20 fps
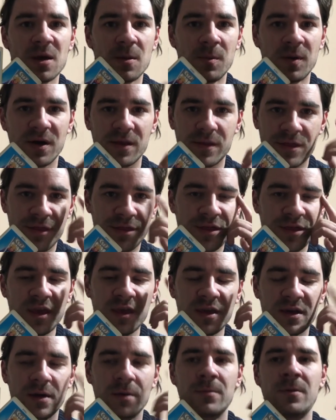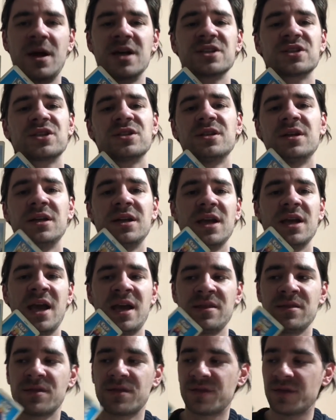but think rationally
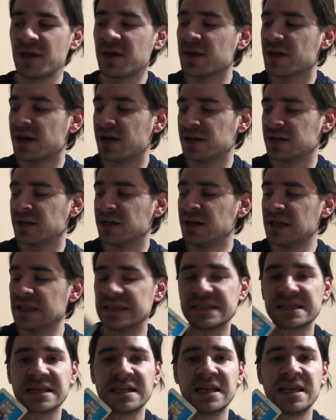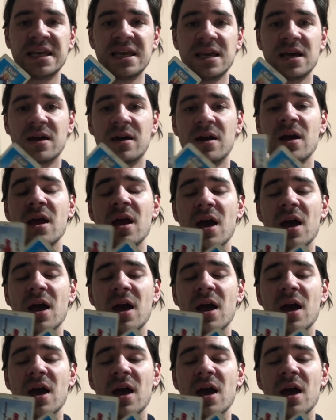and think analytically here.